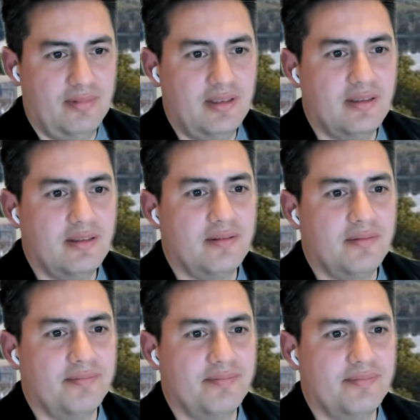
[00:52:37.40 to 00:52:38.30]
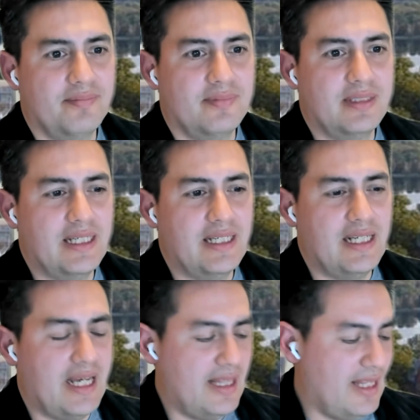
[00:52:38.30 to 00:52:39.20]

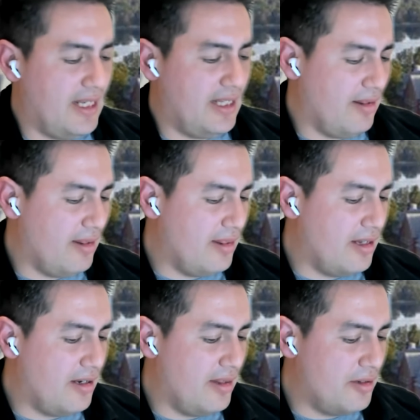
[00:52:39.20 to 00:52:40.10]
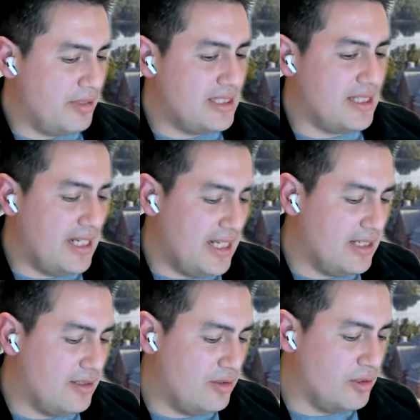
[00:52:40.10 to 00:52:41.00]
I think there is a
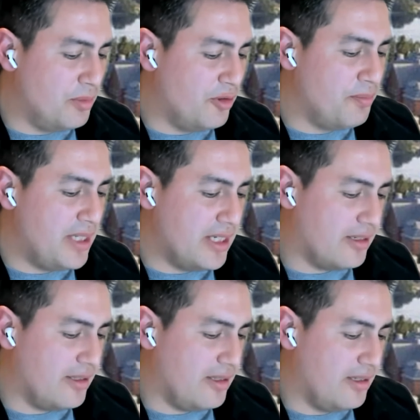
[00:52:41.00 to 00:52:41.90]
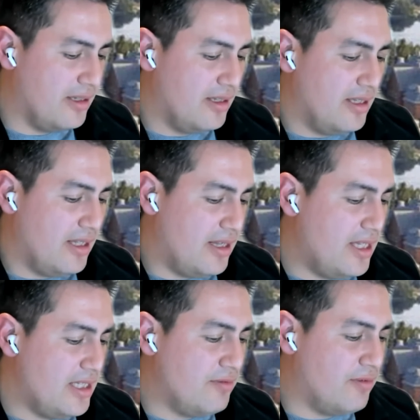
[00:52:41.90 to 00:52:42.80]
need to move beyond
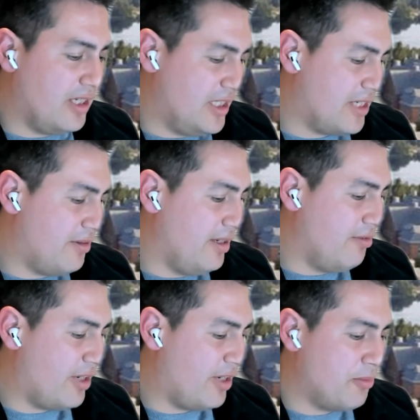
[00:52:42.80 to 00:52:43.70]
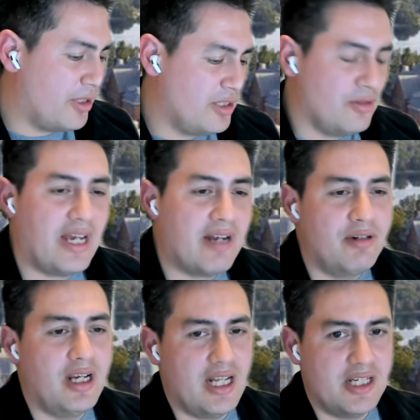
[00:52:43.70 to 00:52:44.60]
these voluntary frameworks to have
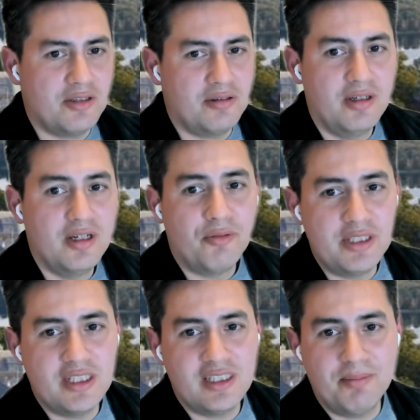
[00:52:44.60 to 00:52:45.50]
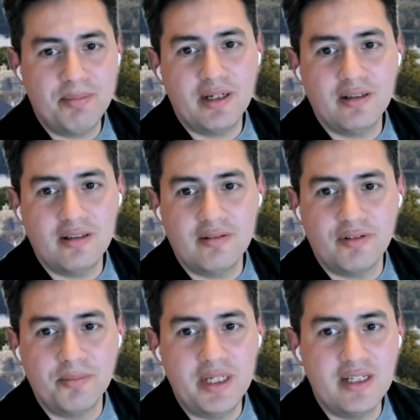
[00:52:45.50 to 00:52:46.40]
regulation, which is typical
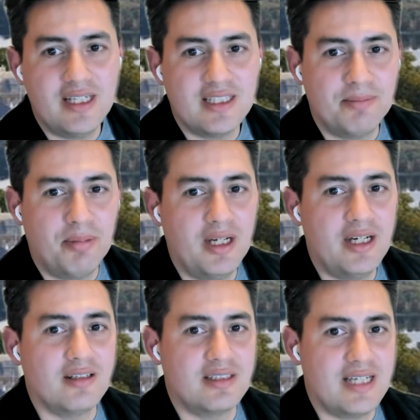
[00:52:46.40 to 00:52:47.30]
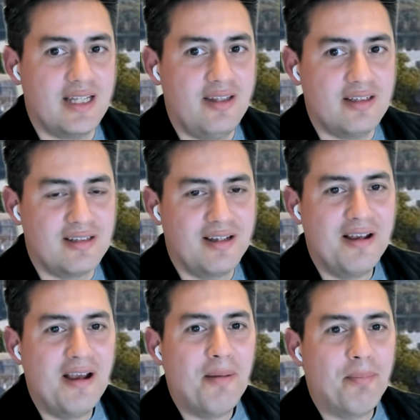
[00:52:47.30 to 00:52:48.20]
for me to say as a political scientist.
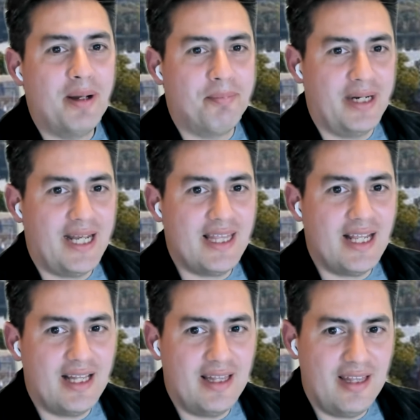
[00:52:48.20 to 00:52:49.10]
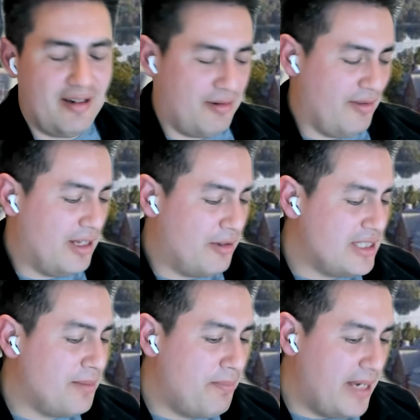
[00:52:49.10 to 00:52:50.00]
But I think there
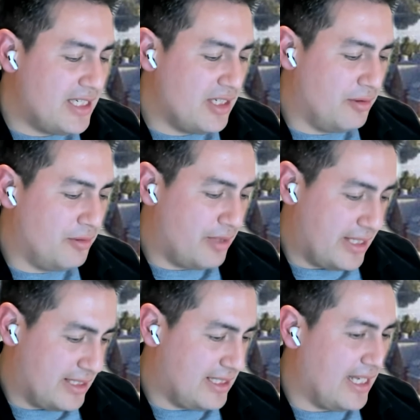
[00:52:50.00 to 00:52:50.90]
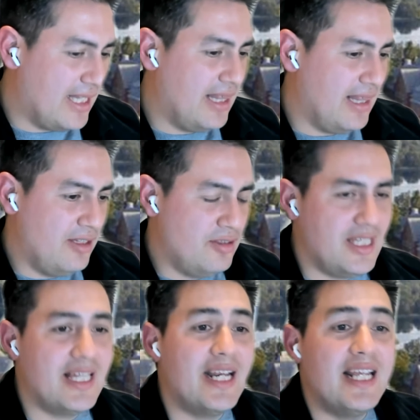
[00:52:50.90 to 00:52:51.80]
is a big risk, and you
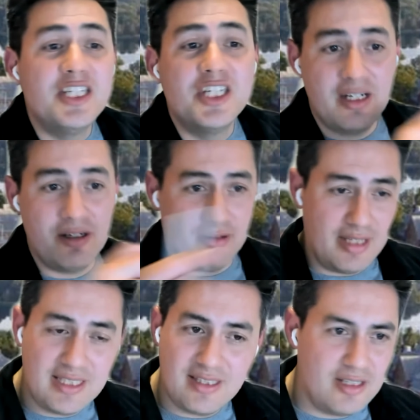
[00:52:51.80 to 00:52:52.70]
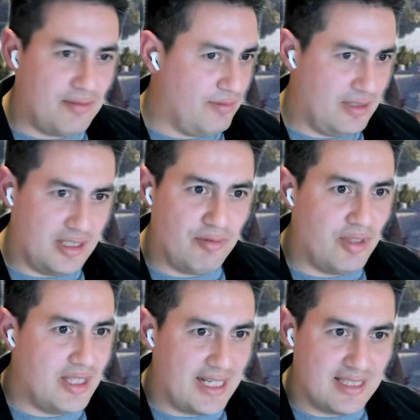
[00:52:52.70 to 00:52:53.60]
see that in general. That's not just for
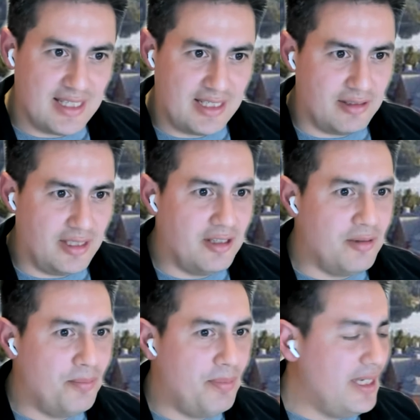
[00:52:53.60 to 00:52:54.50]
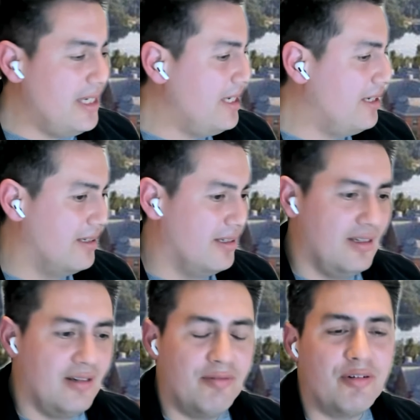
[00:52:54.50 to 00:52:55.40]
the tech sector. It could be
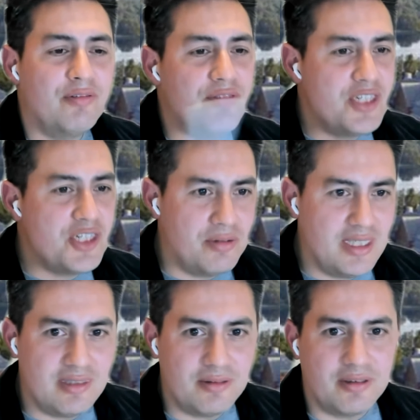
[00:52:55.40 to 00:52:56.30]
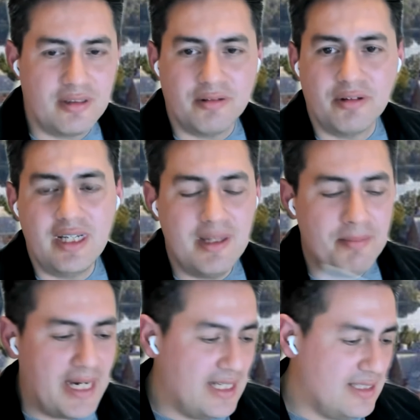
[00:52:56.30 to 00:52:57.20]
for fisheries or in the
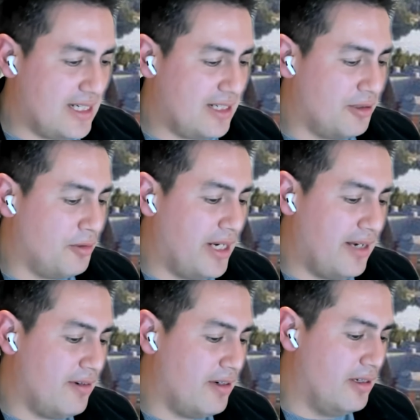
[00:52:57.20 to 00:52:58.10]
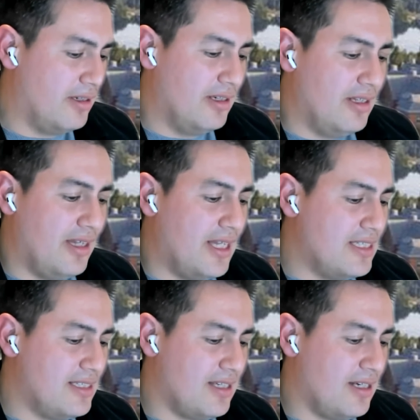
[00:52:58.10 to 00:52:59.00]
mining sector or whatever,
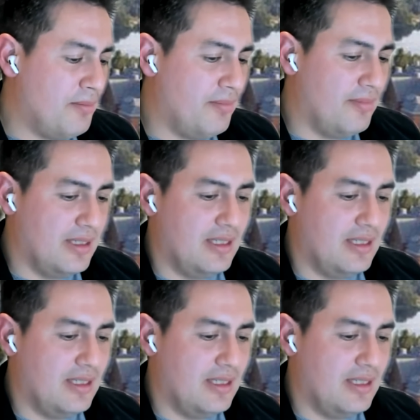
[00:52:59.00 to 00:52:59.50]
that some